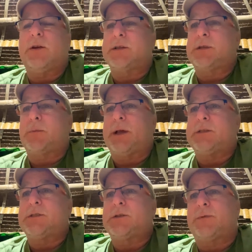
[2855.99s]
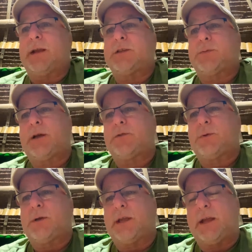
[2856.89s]
Because some places the rain is spread out
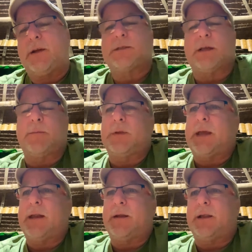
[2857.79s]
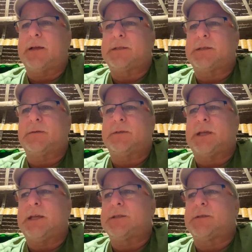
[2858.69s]
throughout the year. Some get it like
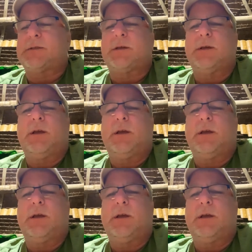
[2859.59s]
seasons.